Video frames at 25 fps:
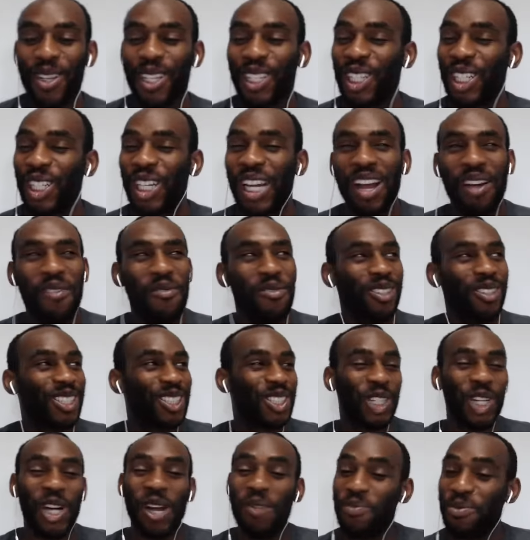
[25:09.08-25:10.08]
was
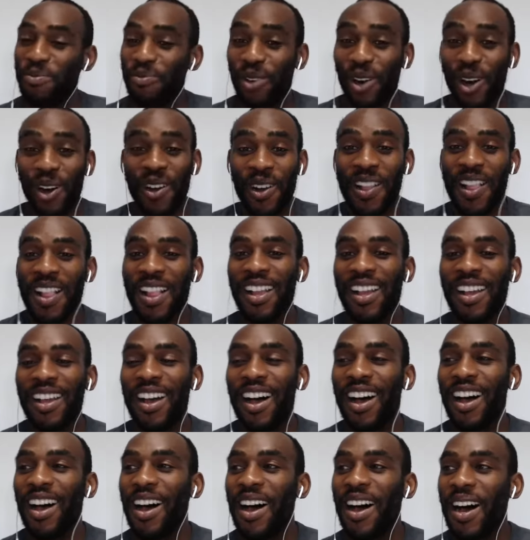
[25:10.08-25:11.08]
tripping, bro.
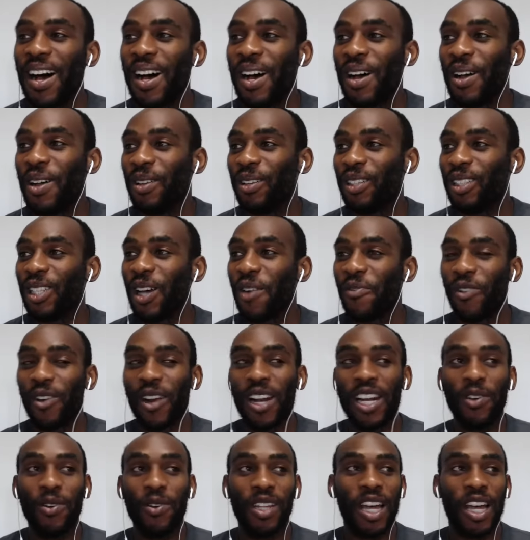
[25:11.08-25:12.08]
So for
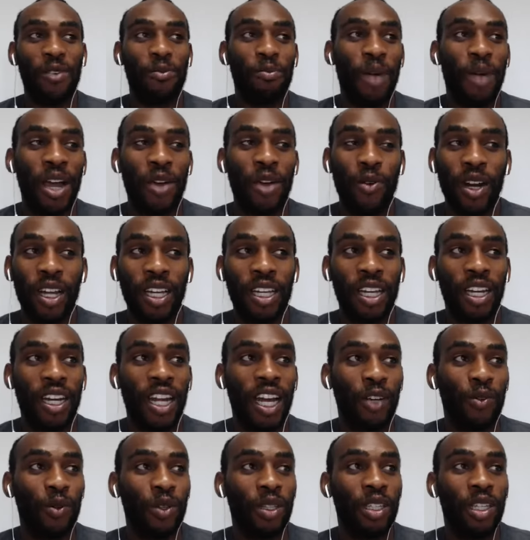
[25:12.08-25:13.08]
anyone that might want to
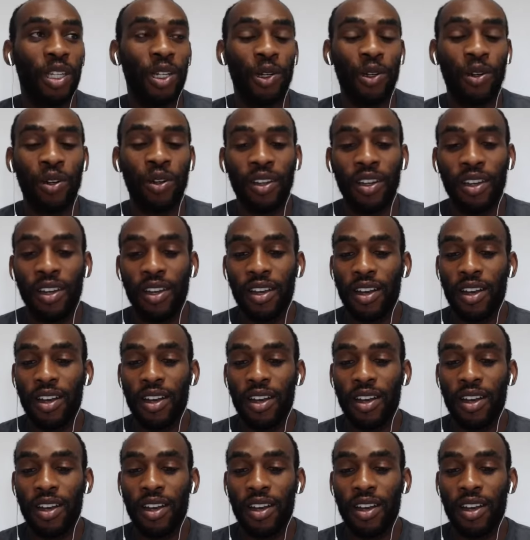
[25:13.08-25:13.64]
connect with you,